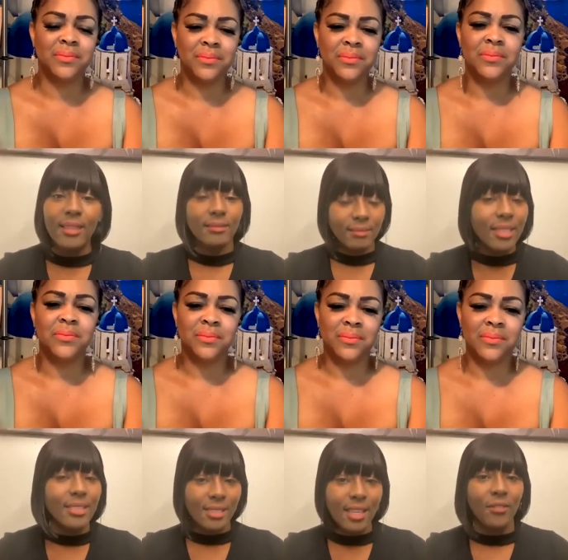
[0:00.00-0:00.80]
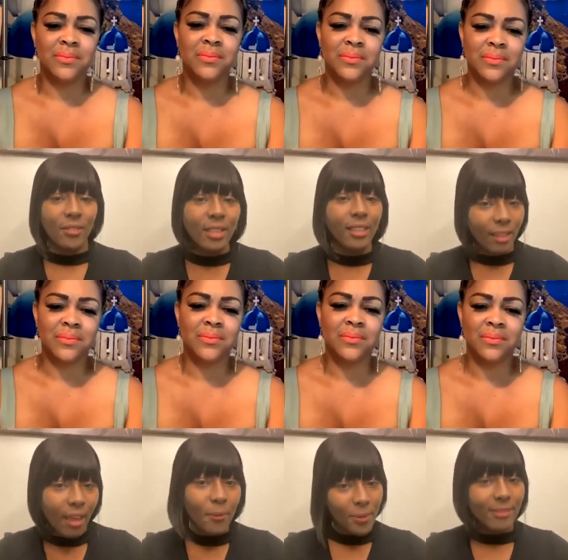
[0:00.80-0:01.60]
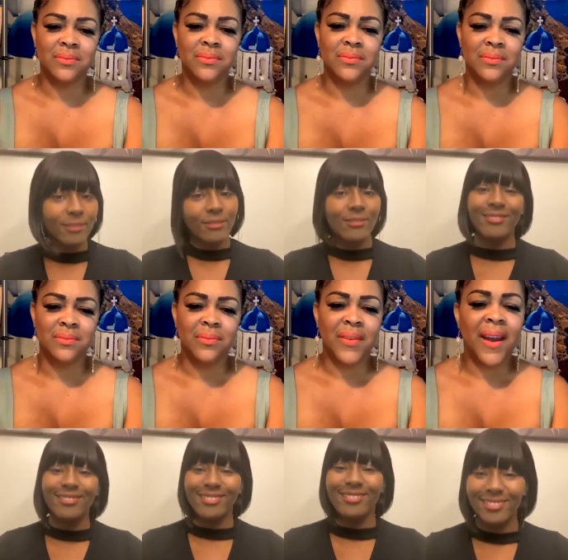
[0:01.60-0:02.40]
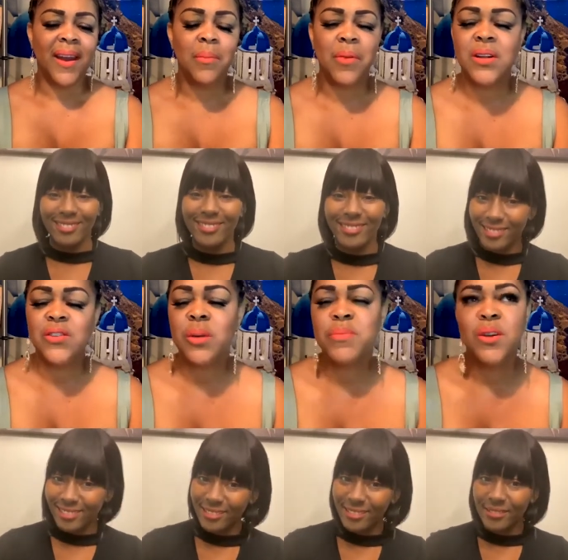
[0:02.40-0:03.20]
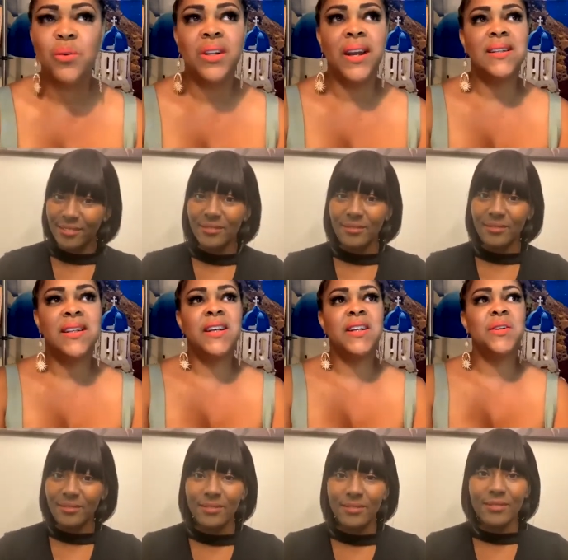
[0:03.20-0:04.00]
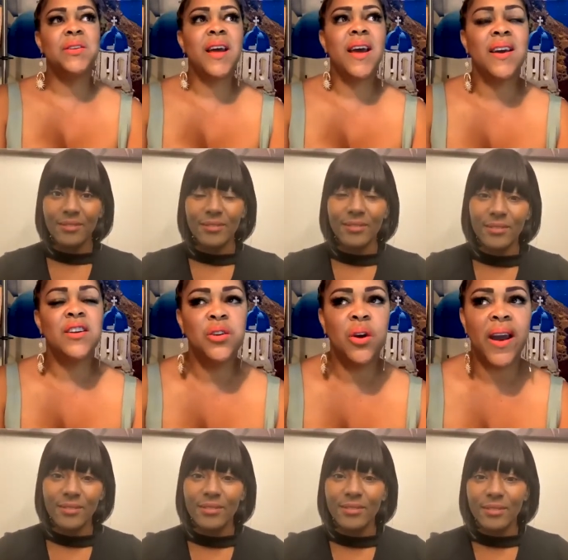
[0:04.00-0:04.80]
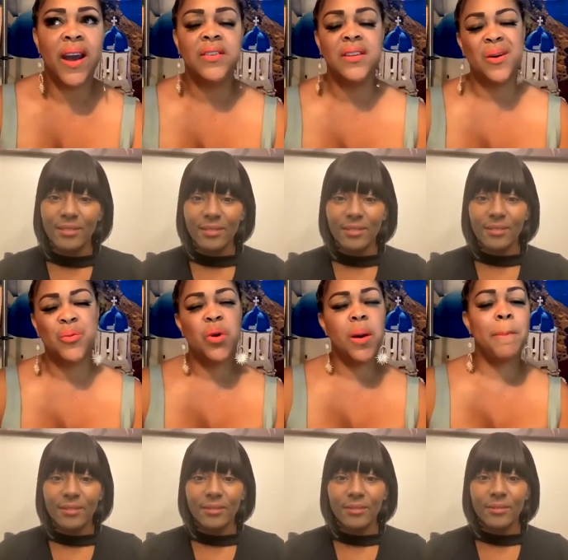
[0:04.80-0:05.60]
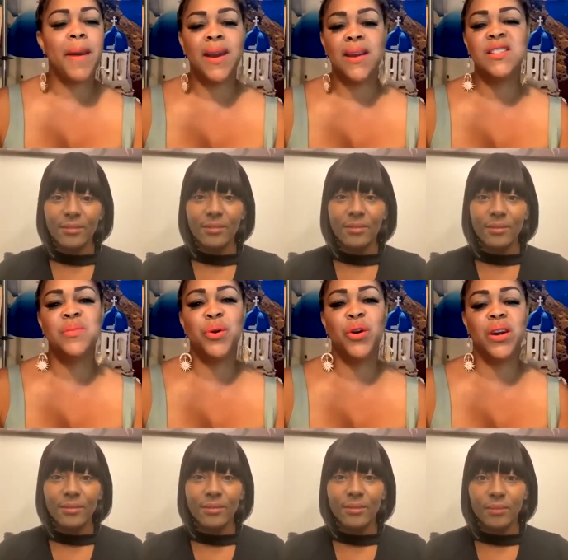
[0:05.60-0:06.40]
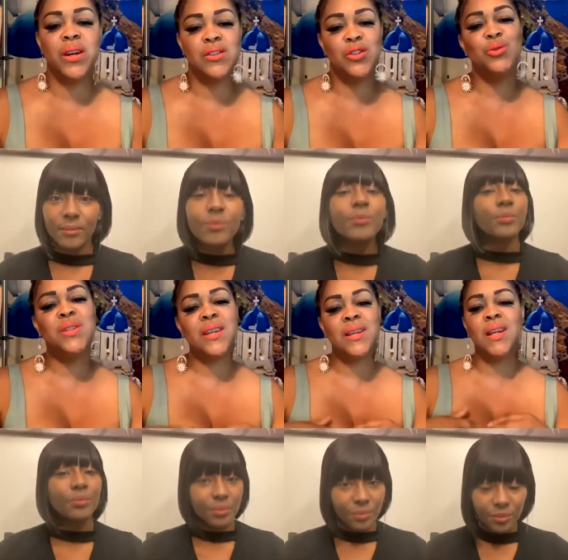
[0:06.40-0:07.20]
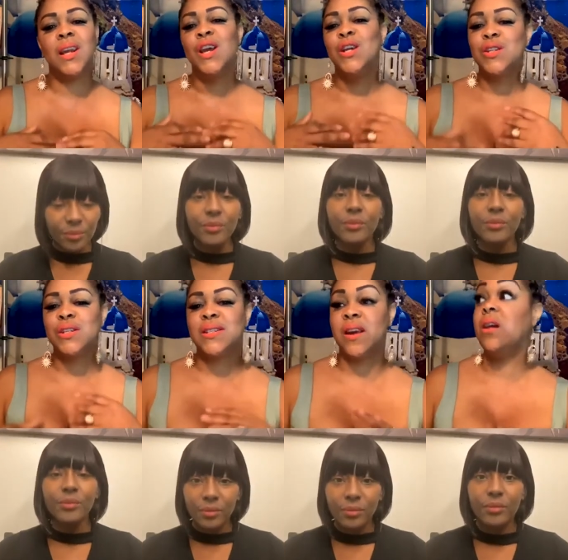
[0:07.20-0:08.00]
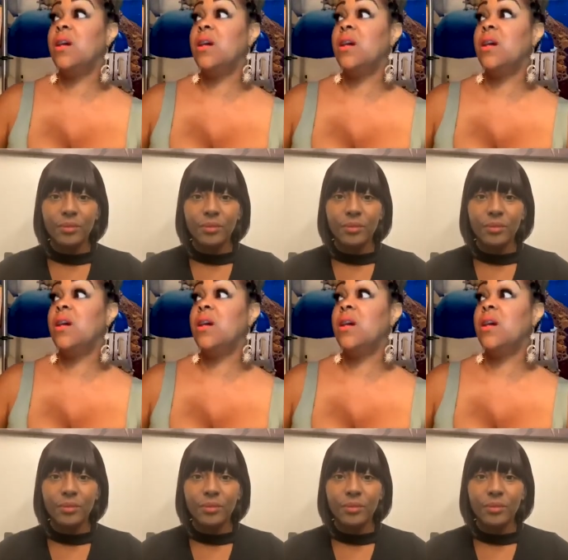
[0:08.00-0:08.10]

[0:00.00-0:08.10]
Speaker 1: is definitely helping.
Speaker 2: And Marnitra, I'm so glad to hear that, you know, after that one bad experience, you didn't just say, oh,